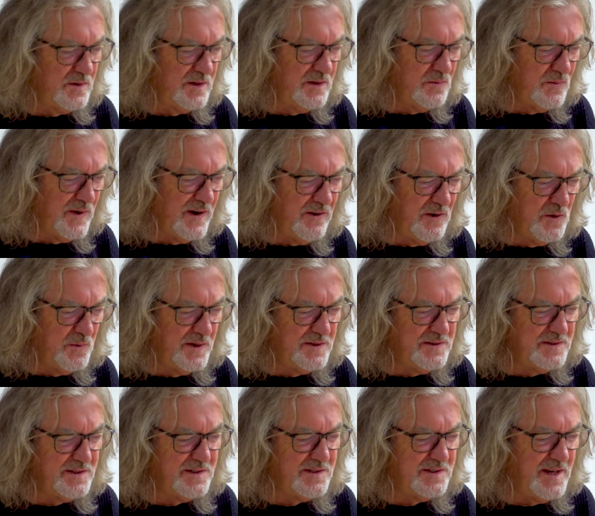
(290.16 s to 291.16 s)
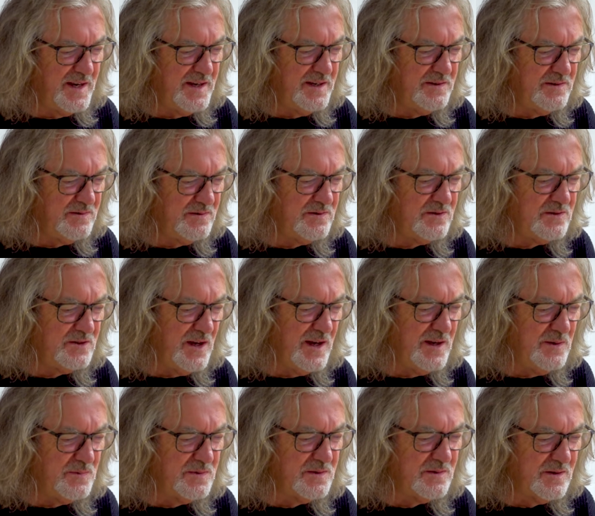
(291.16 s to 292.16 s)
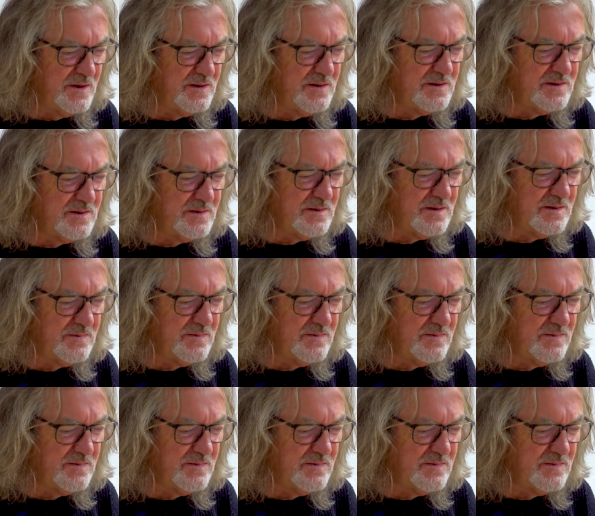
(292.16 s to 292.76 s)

Where are the ones that say James looks,